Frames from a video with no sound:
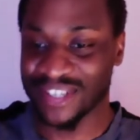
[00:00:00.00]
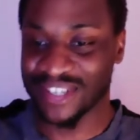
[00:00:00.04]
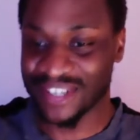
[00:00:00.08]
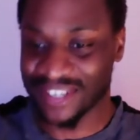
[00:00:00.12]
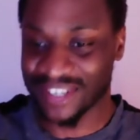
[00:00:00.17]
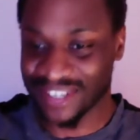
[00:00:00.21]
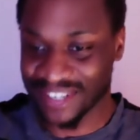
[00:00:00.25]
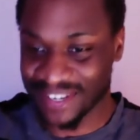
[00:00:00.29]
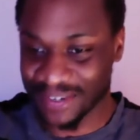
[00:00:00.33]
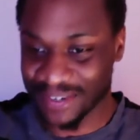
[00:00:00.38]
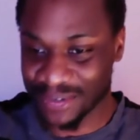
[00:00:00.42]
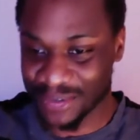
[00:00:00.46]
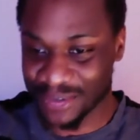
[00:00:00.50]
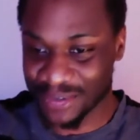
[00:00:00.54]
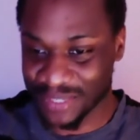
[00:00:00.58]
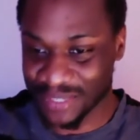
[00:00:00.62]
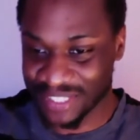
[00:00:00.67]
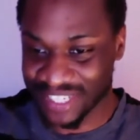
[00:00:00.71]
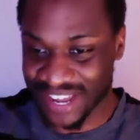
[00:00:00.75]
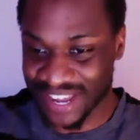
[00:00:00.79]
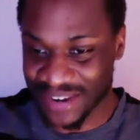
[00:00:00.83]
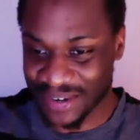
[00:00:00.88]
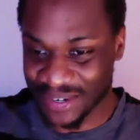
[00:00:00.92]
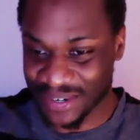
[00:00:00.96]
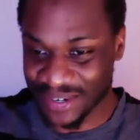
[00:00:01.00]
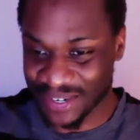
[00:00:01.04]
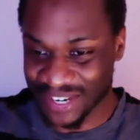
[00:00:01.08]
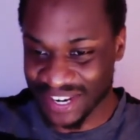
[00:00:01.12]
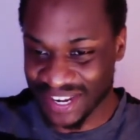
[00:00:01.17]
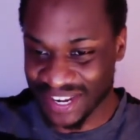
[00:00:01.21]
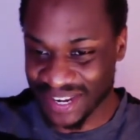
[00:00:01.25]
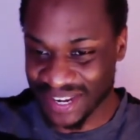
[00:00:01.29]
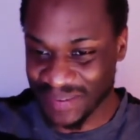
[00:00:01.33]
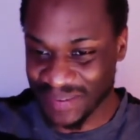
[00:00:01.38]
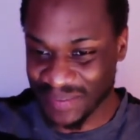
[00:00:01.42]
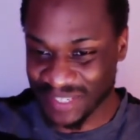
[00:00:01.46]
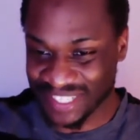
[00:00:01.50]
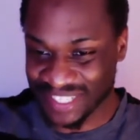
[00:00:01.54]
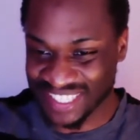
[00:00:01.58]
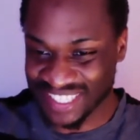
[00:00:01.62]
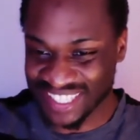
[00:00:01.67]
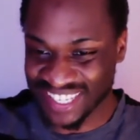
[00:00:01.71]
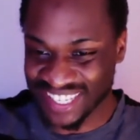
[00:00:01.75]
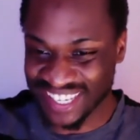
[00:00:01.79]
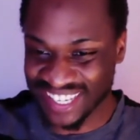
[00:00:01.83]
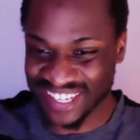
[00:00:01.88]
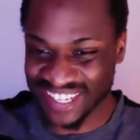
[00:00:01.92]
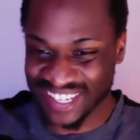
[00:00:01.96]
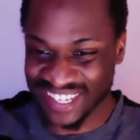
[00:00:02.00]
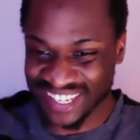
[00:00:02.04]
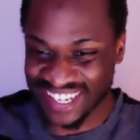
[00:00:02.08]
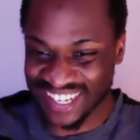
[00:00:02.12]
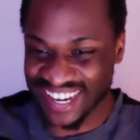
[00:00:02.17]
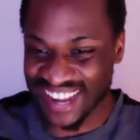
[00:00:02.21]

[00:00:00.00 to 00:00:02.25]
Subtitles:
I don't know what she got on her head, but she's here.